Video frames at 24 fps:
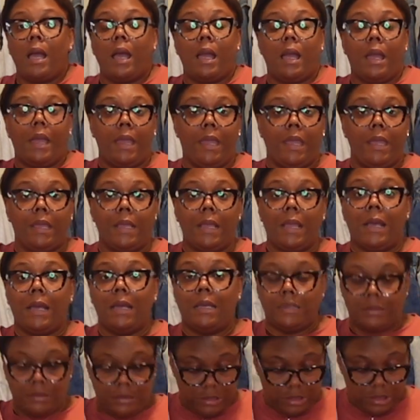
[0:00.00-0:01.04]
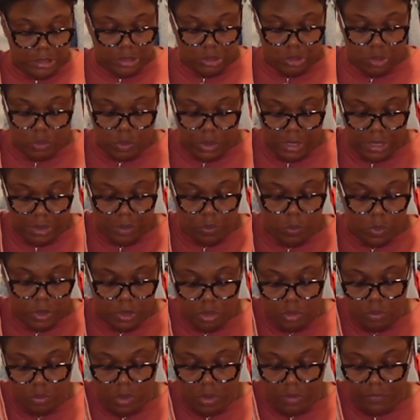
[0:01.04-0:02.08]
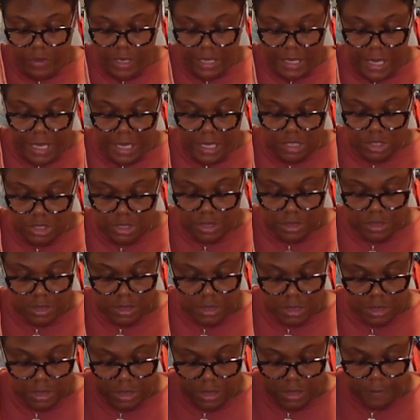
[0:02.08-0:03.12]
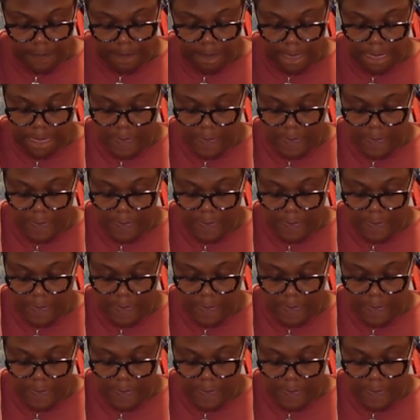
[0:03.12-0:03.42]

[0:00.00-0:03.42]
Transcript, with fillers: I ain't got you ain't when you on vacation, honey.